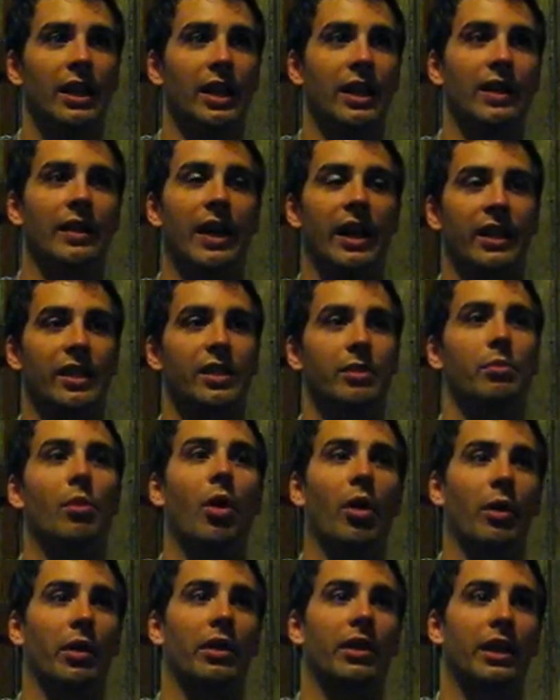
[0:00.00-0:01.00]
in that
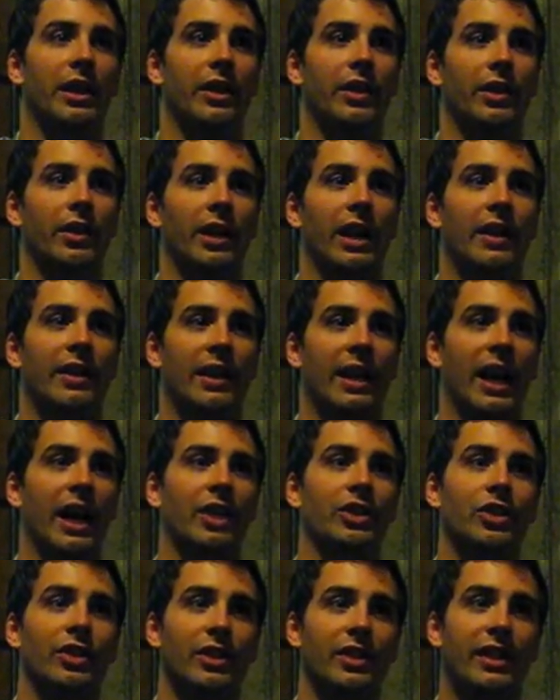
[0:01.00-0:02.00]
small theater, and the
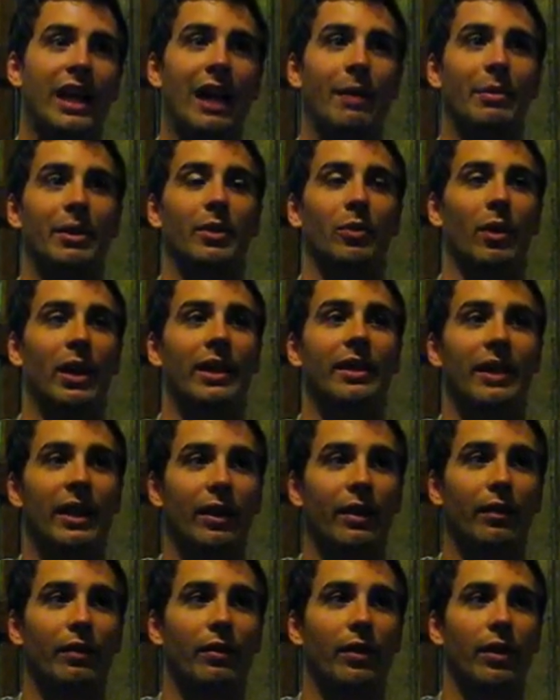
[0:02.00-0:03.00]
action is happening right
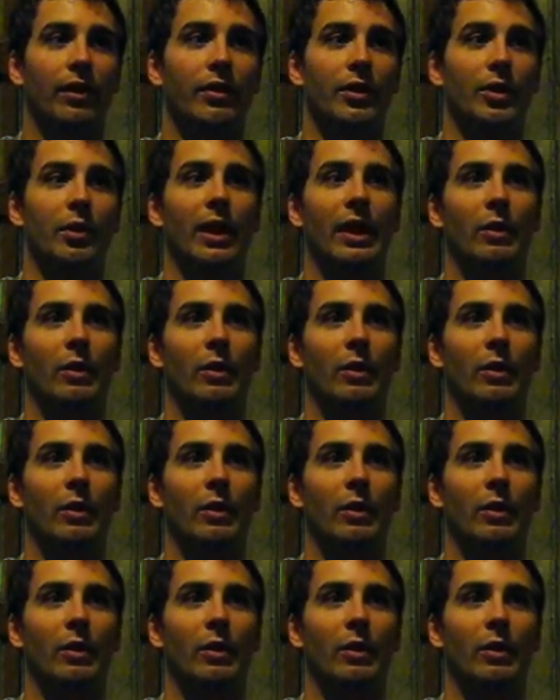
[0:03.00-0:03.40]
there in front of you.